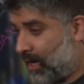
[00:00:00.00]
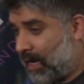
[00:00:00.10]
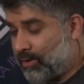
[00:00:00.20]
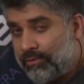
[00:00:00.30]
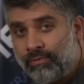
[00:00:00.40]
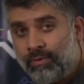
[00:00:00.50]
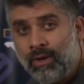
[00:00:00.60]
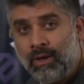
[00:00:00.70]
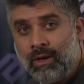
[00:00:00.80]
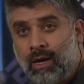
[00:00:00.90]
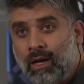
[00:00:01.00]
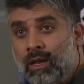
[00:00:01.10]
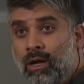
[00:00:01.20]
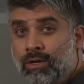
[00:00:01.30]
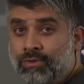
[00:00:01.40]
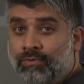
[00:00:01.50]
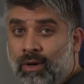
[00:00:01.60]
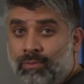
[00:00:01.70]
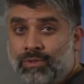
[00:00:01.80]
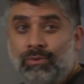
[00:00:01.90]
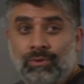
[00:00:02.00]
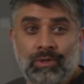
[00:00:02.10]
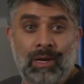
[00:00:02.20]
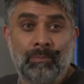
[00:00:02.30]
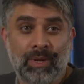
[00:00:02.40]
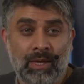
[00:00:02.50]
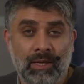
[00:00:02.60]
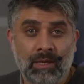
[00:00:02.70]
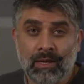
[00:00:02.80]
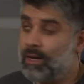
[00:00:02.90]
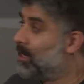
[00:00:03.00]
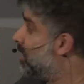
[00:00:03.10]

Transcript: head of a large pharmaceutical company, a